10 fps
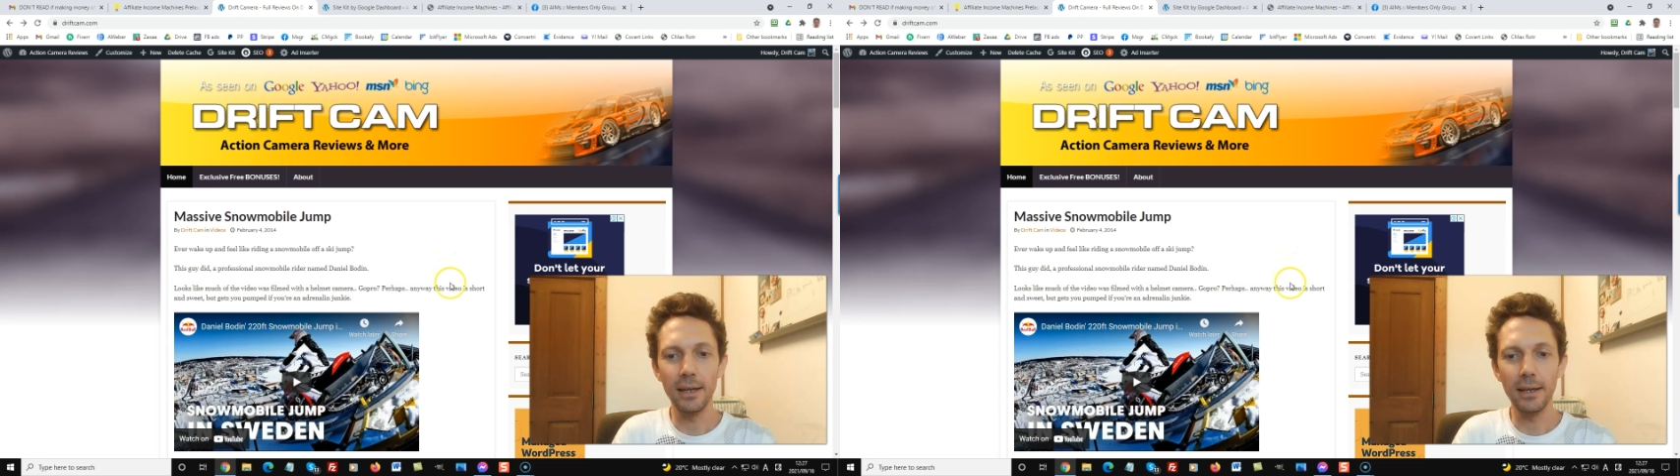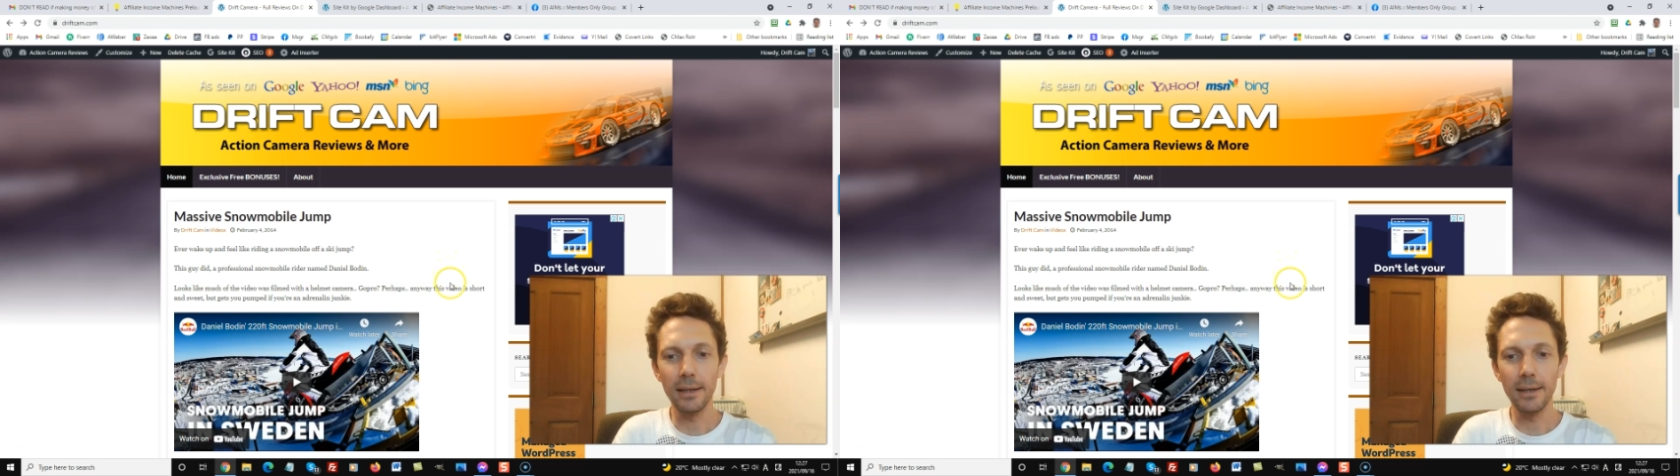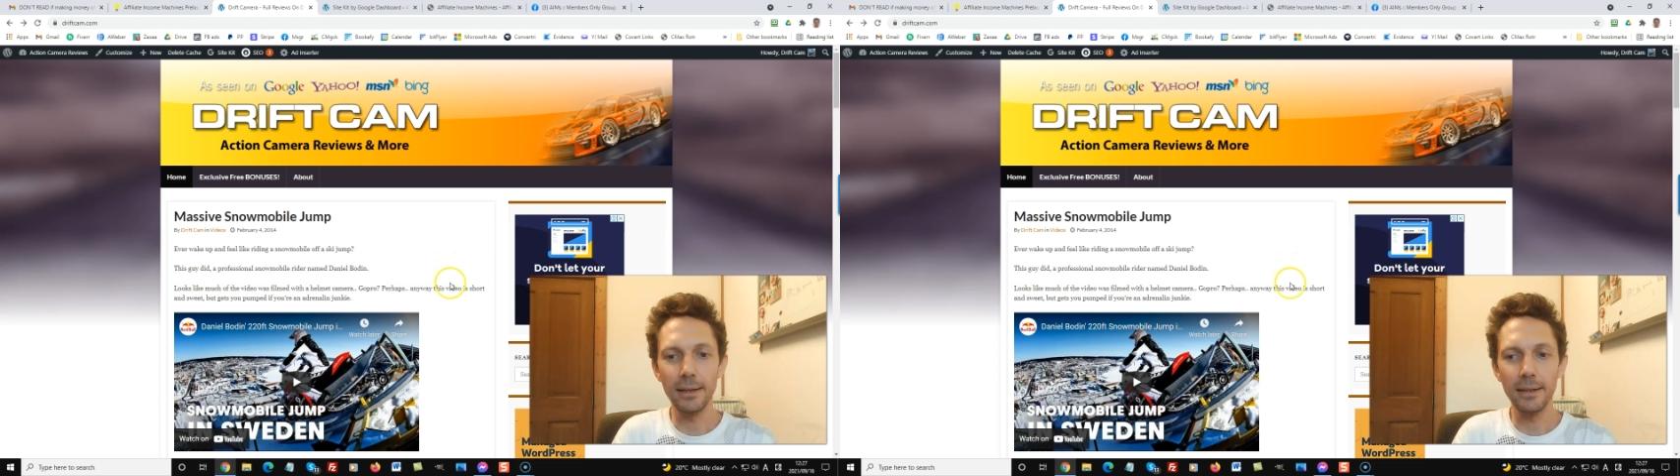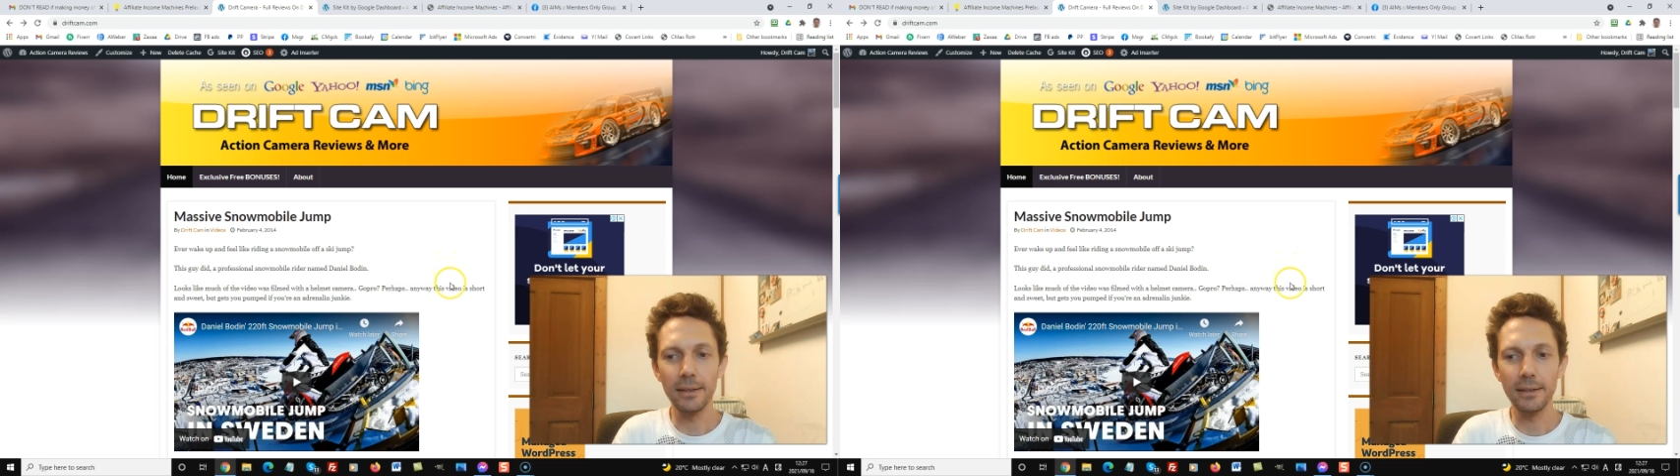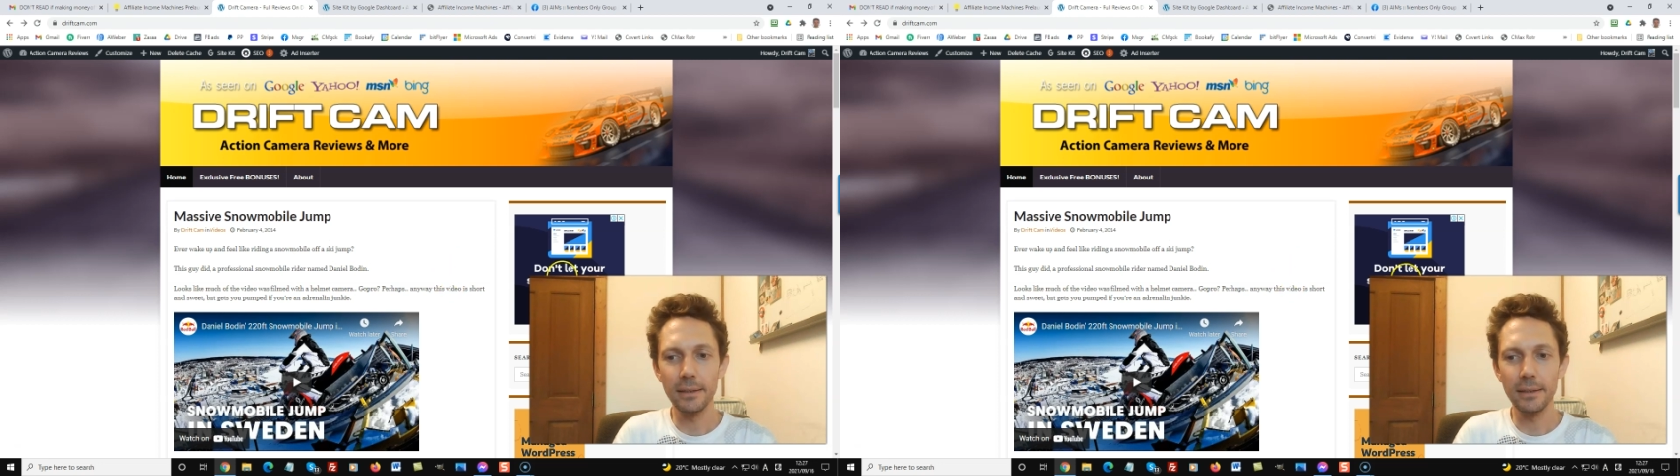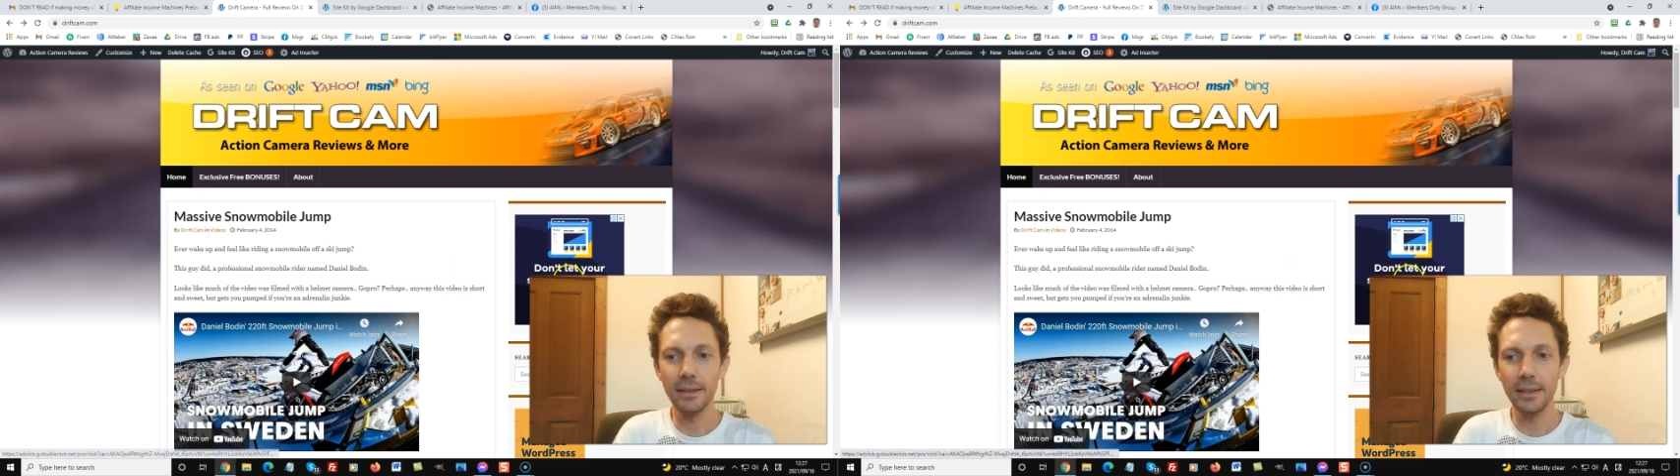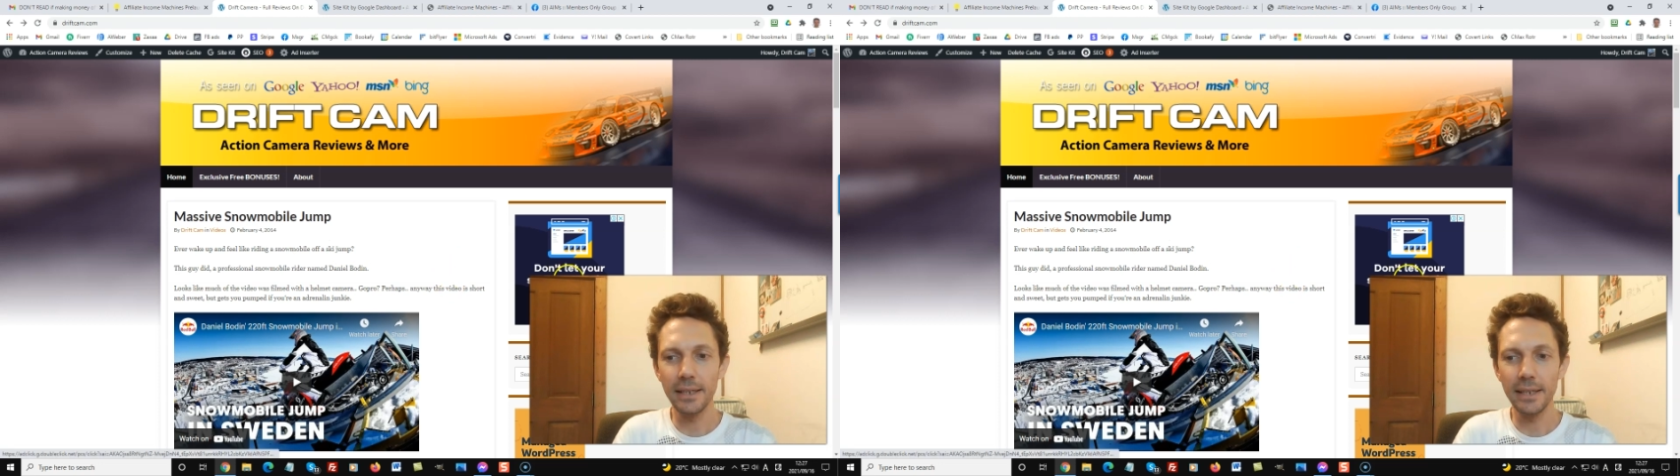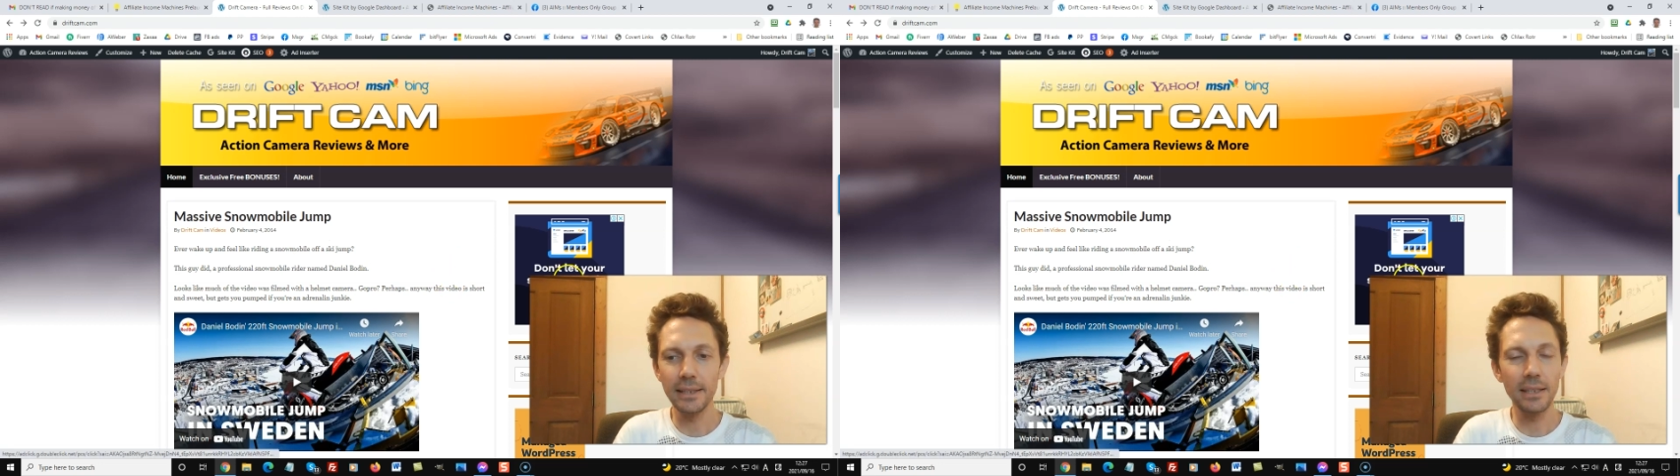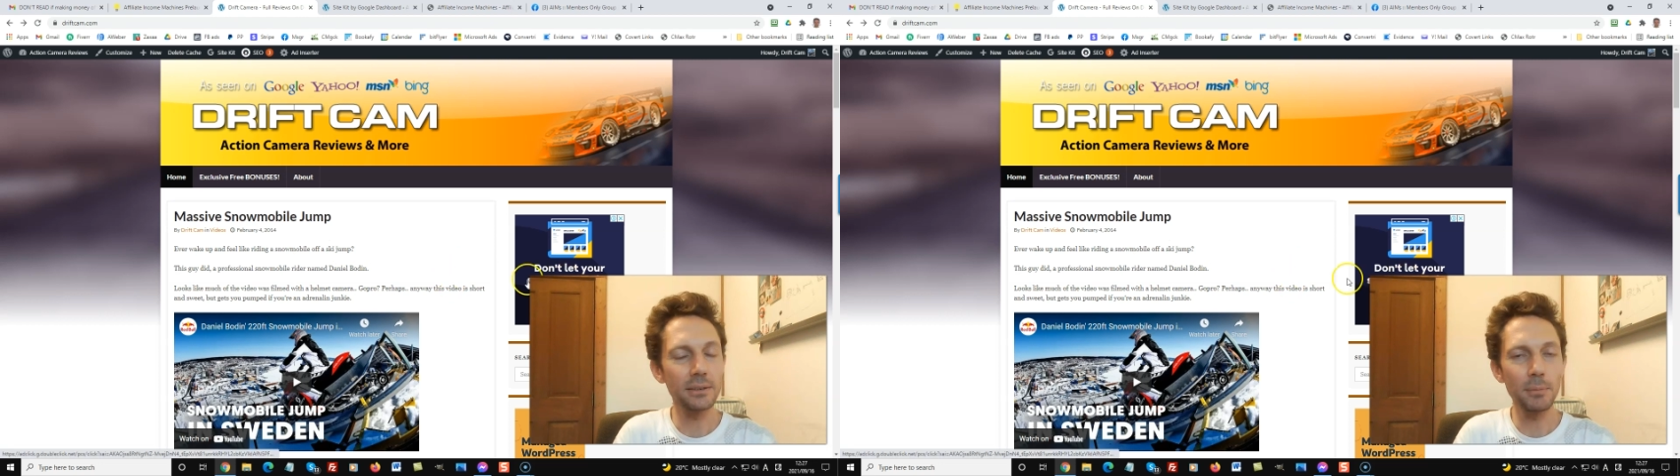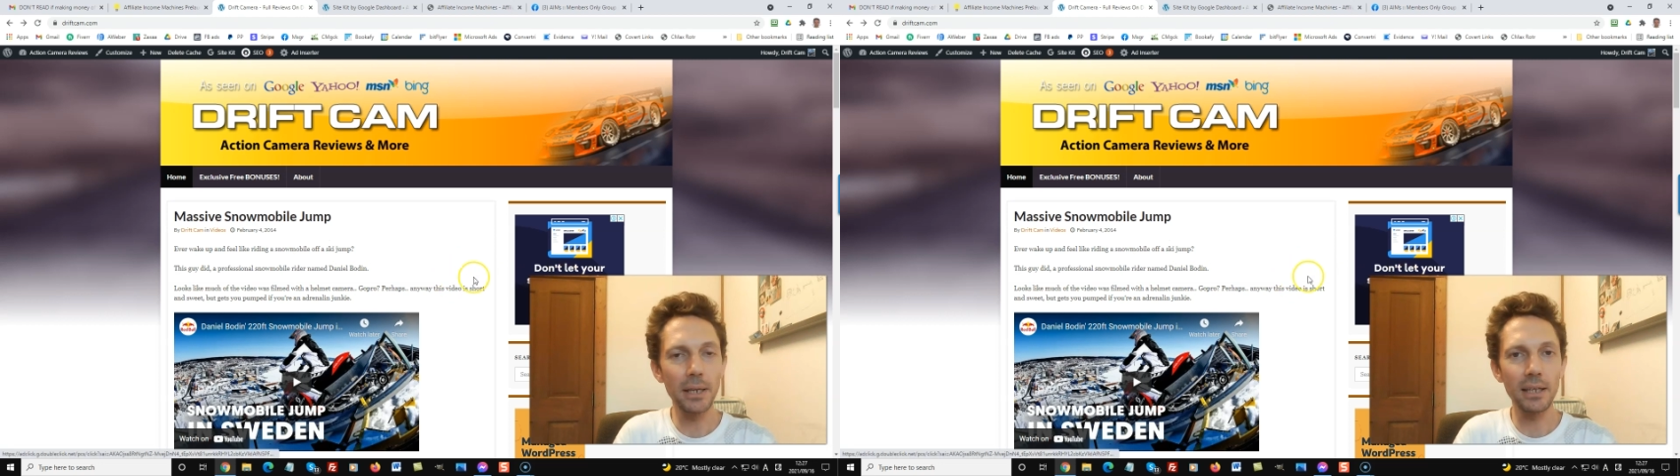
It doesn't